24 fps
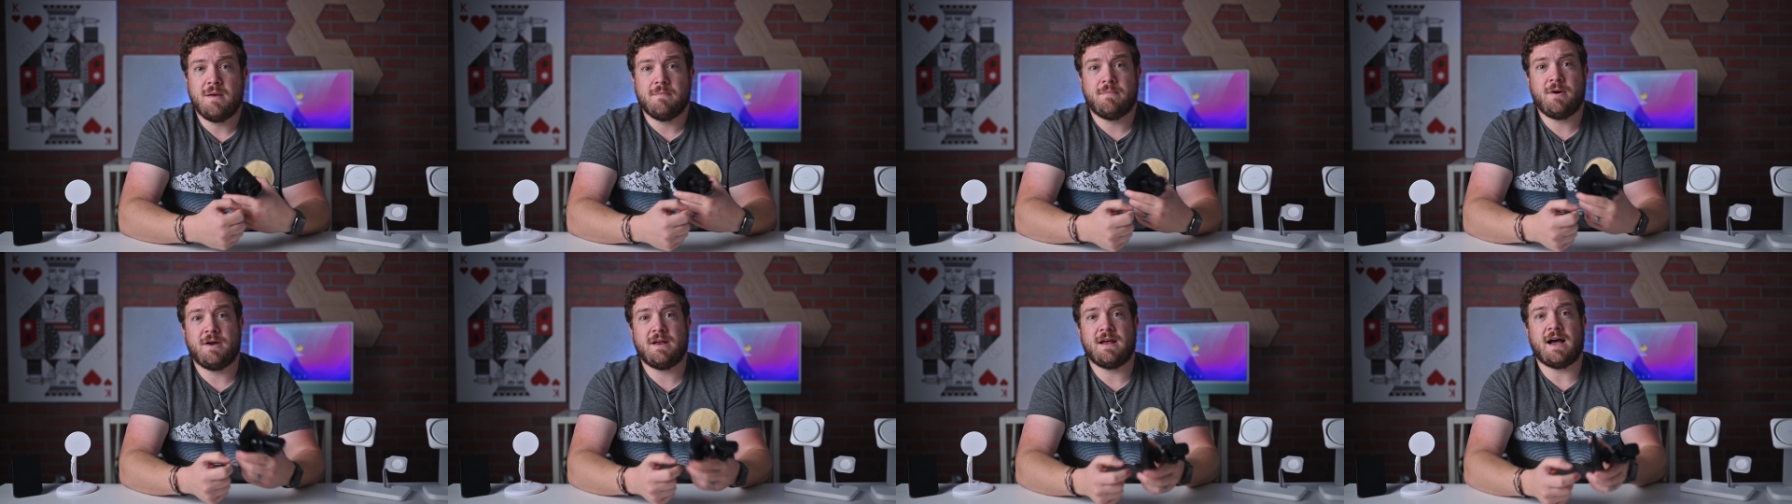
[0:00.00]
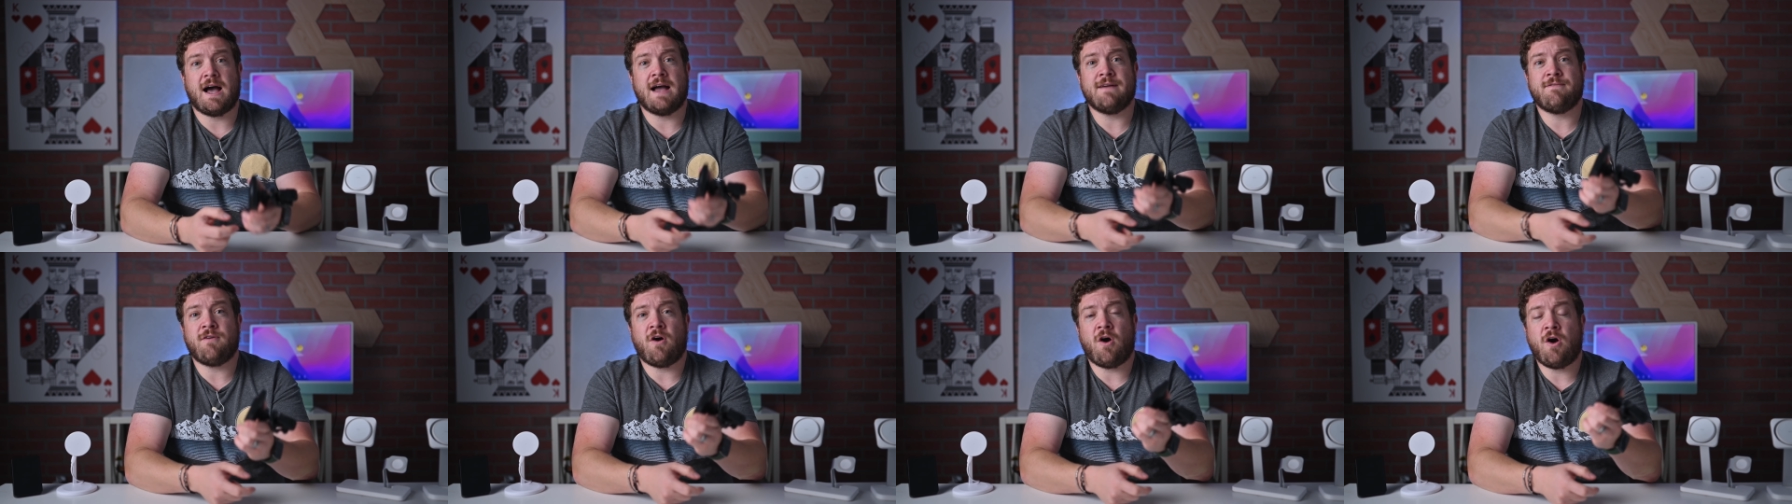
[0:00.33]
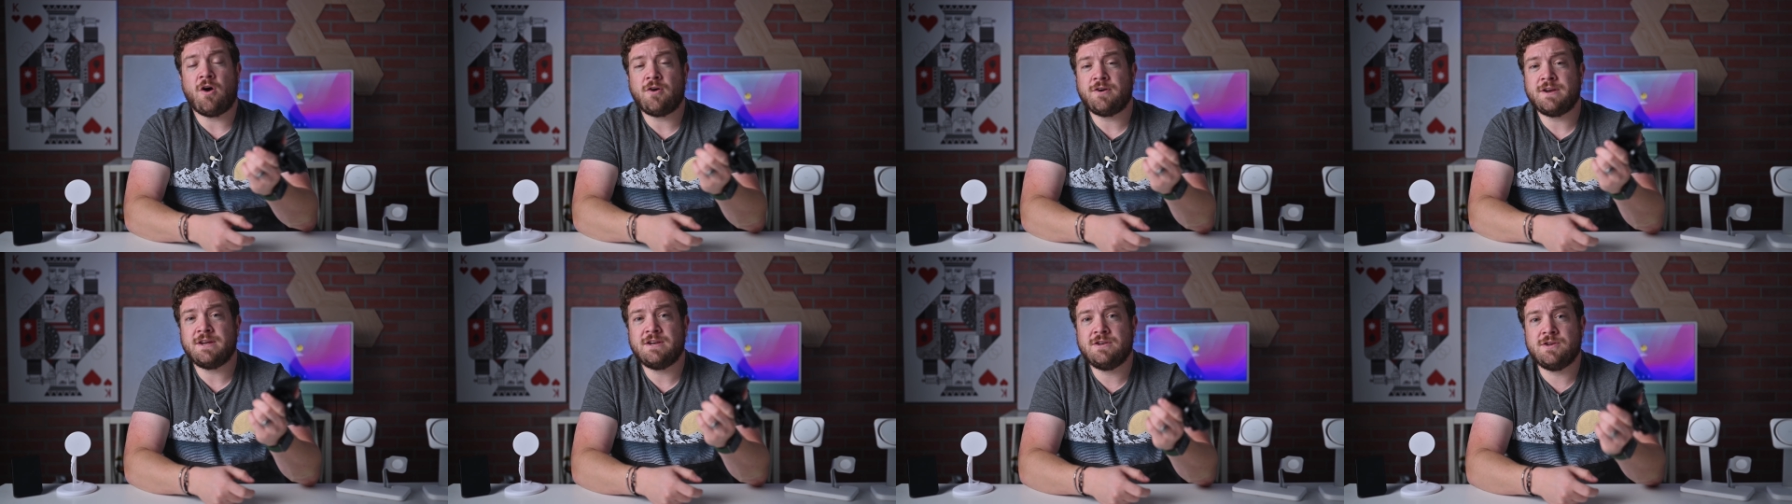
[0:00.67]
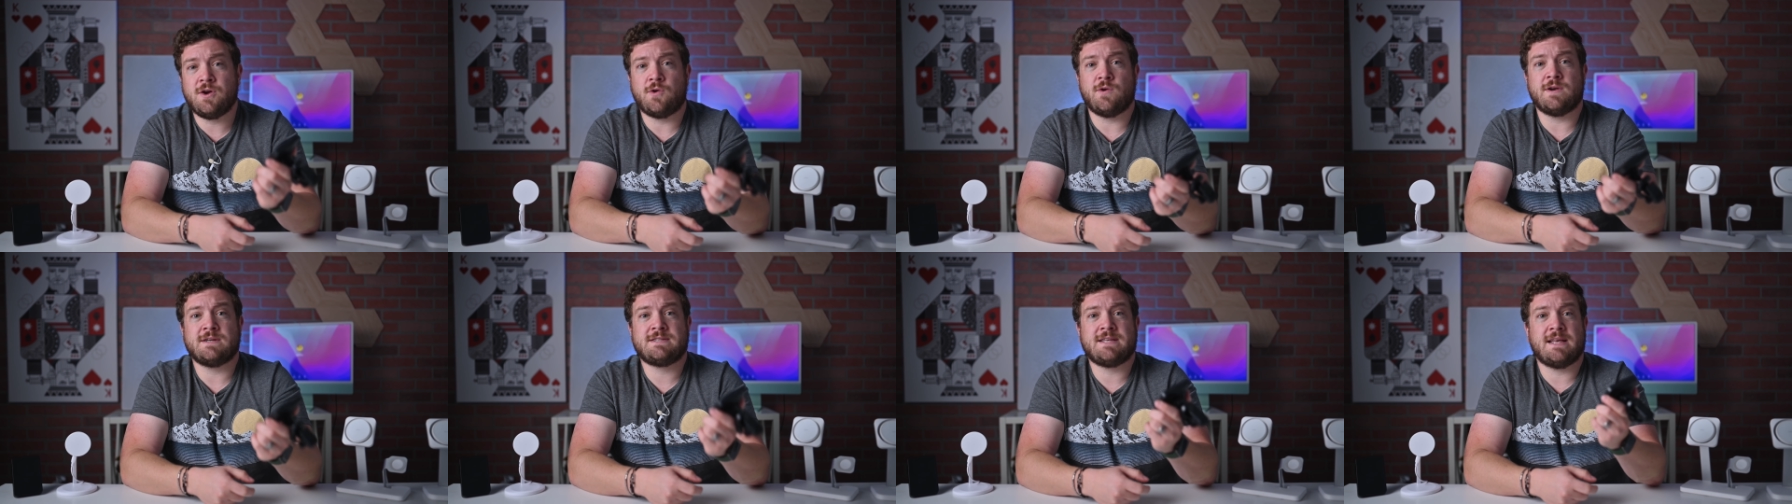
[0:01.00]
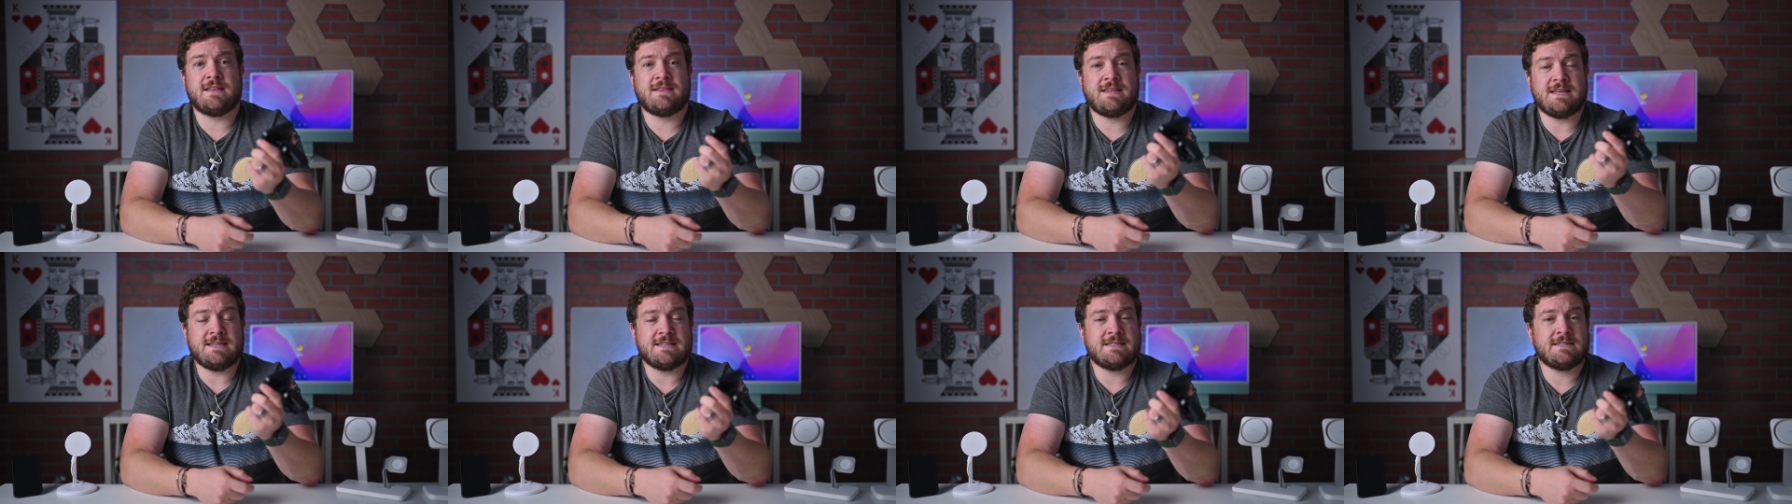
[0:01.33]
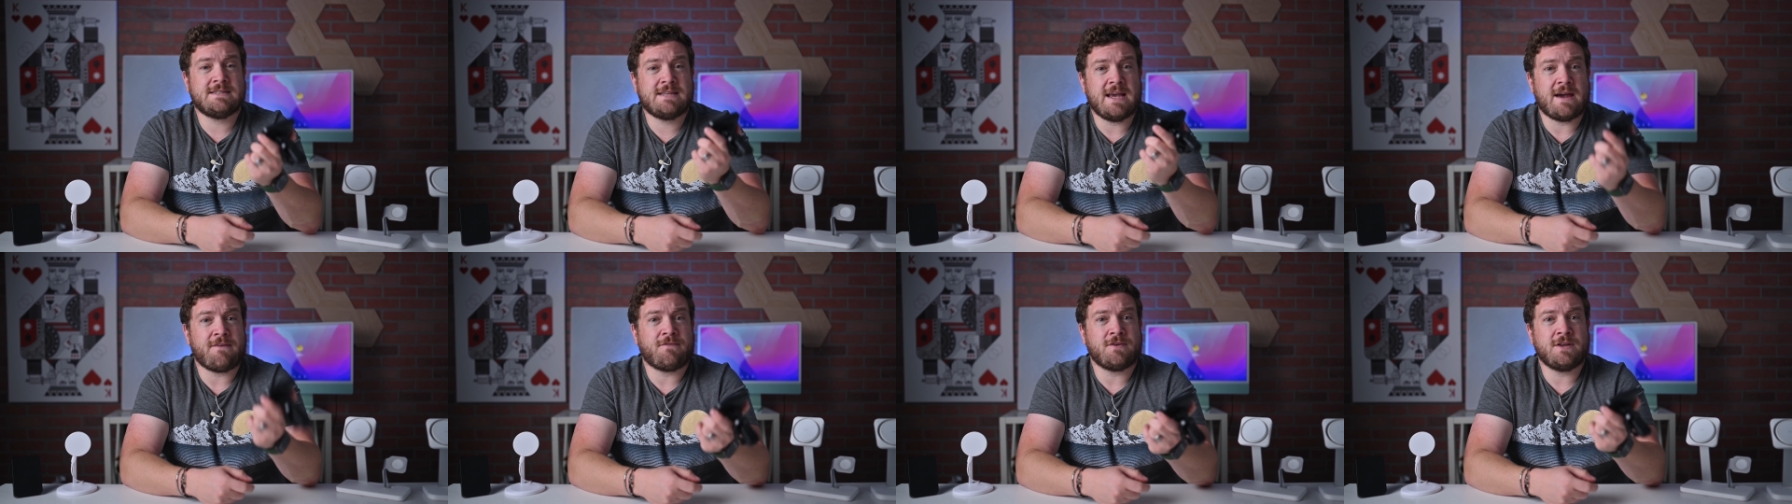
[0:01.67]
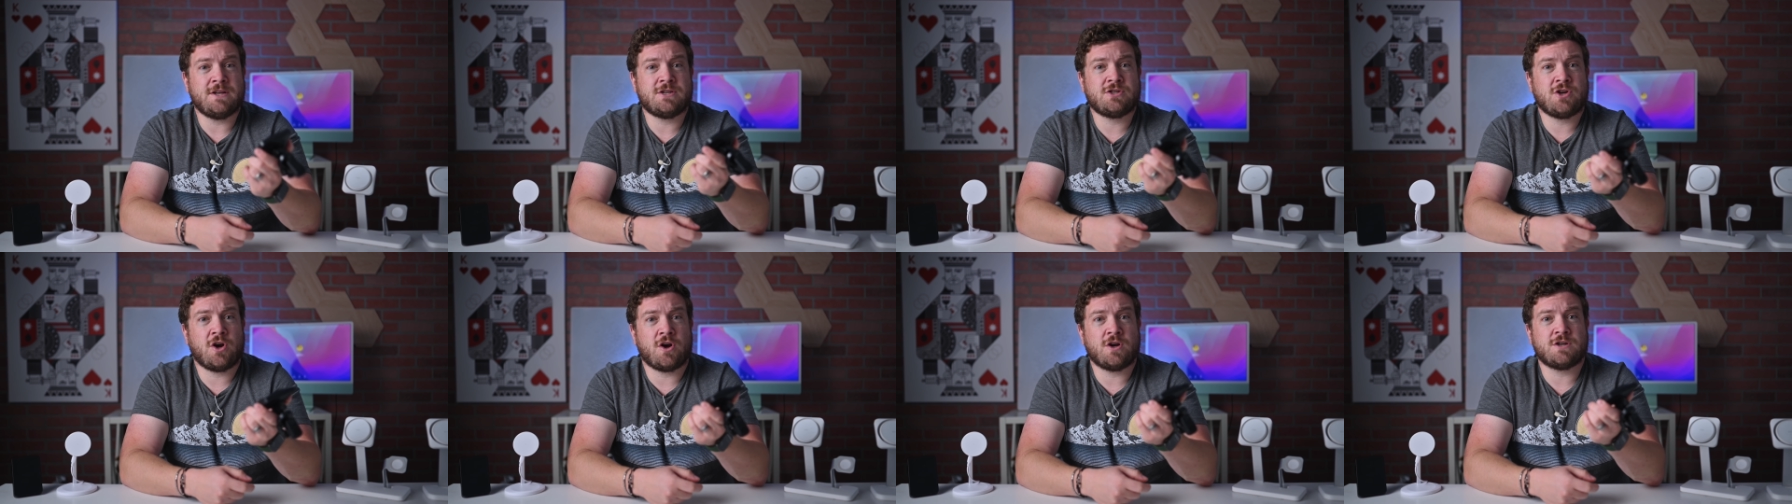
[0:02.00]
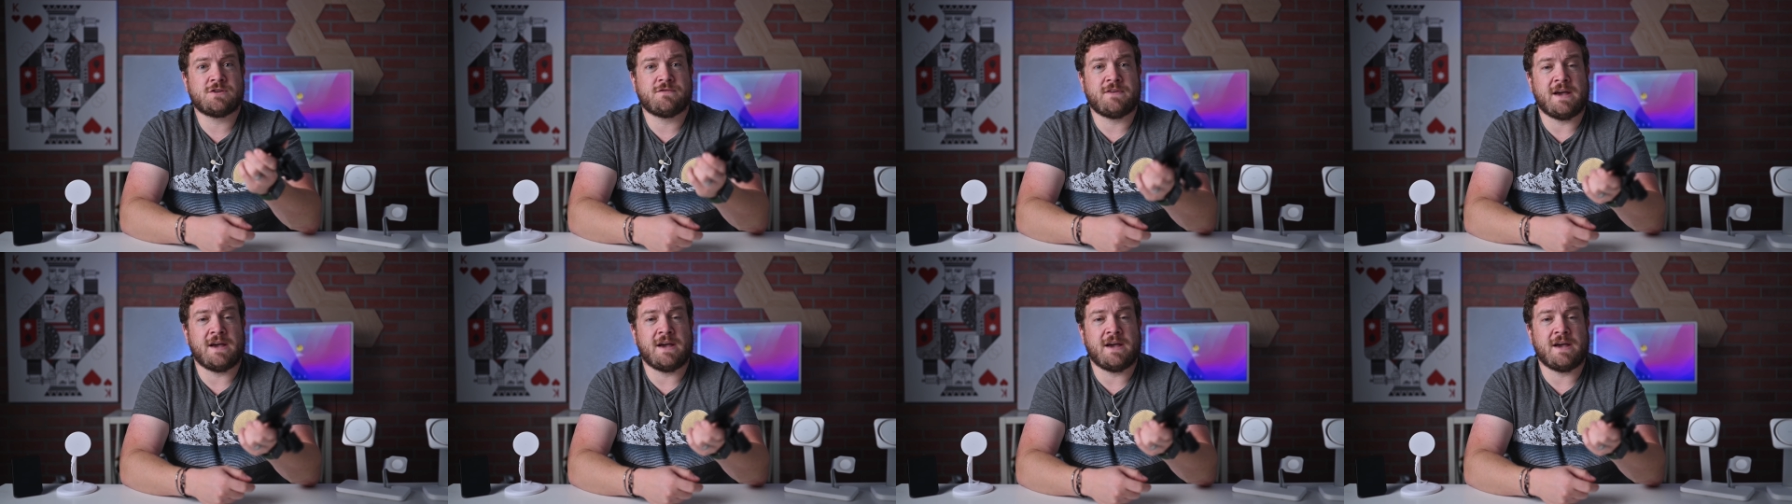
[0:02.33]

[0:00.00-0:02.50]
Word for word: But I've already noticed that these definitely charge